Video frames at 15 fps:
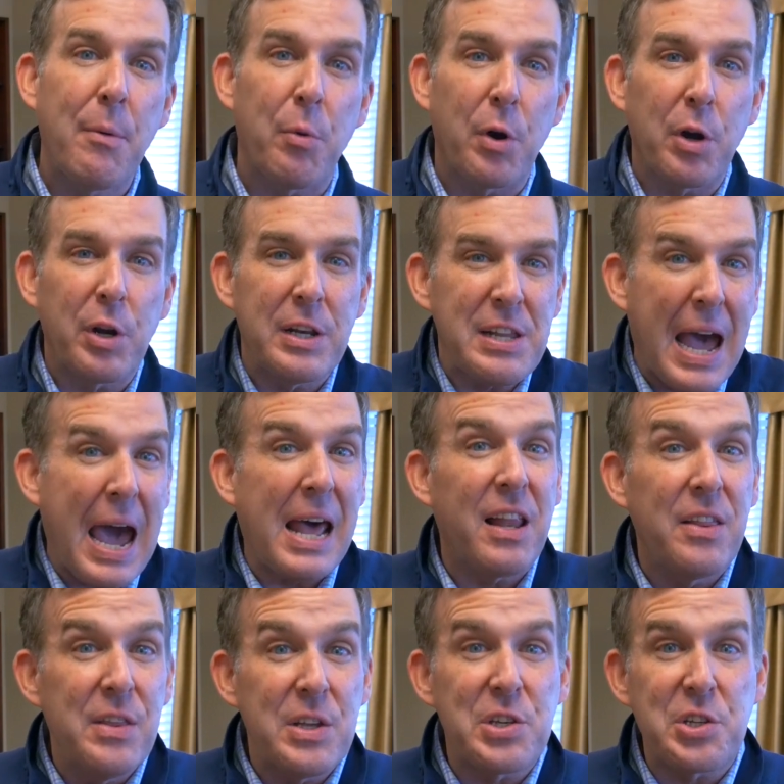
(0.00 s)
We're
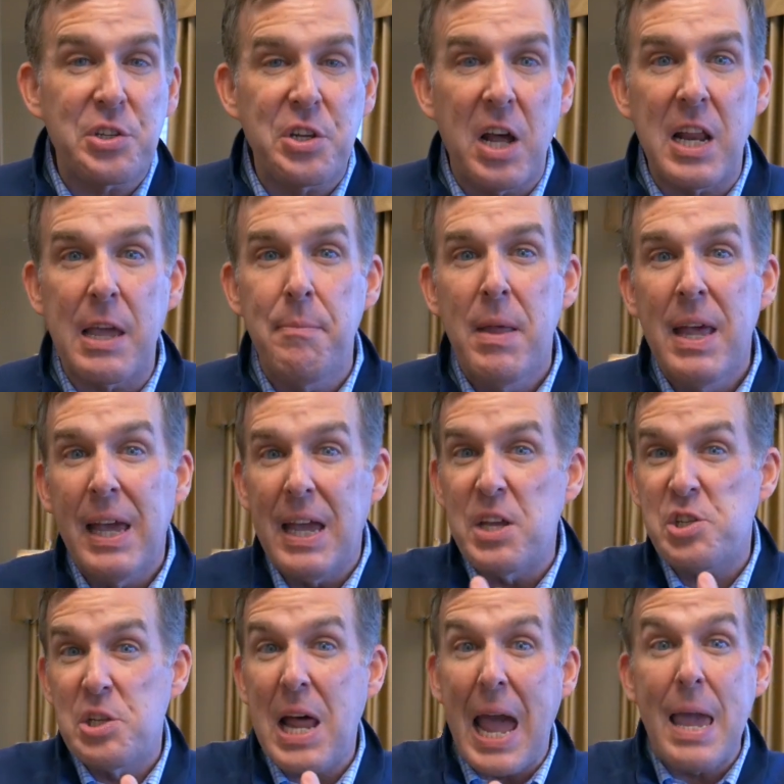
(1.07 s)
entitling this study,
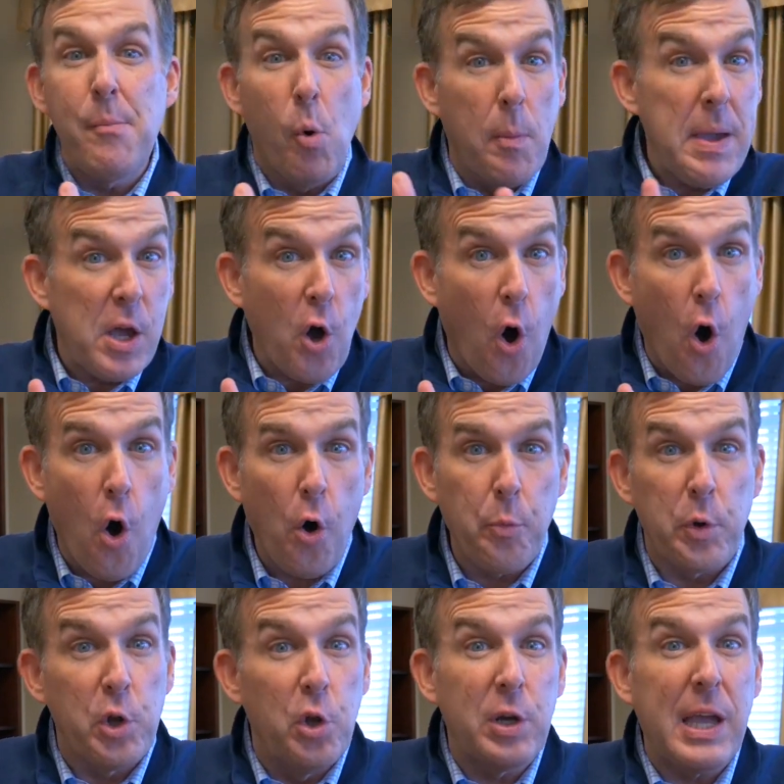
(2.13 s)
His Name Will Be Called.
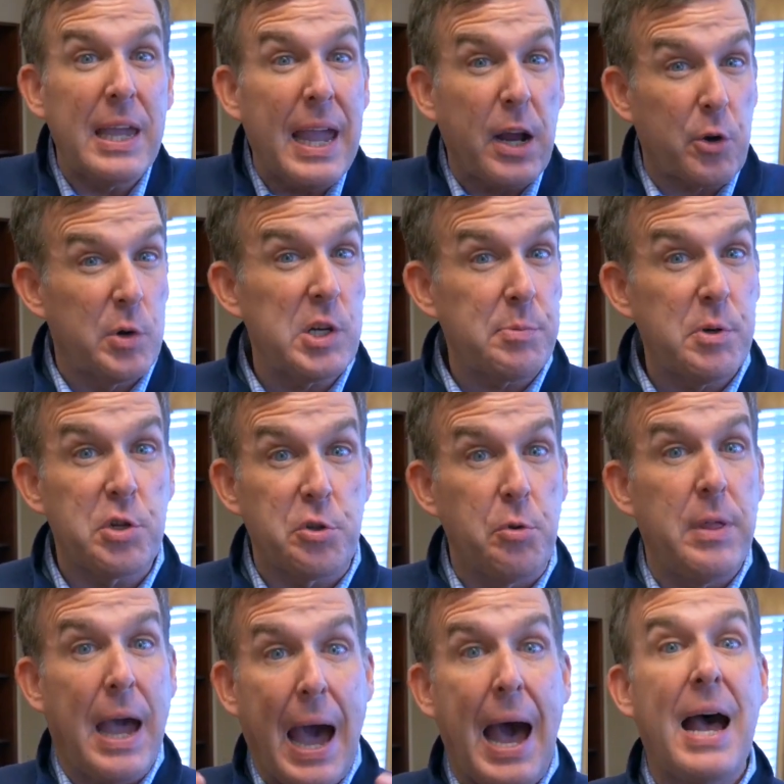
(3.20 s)
We're looking at Christmas Christmas through
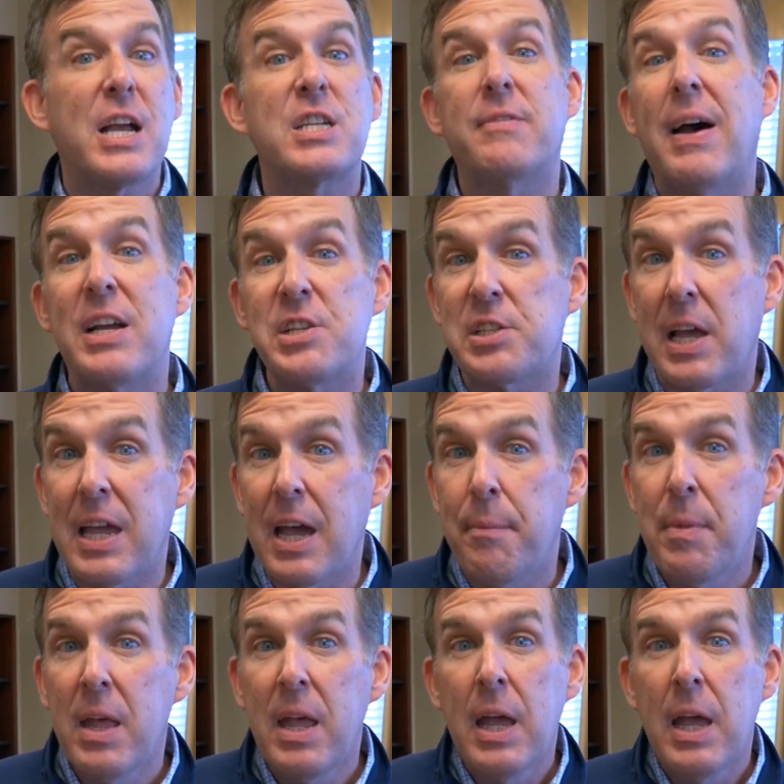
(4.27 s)
the eyes of Isaiah.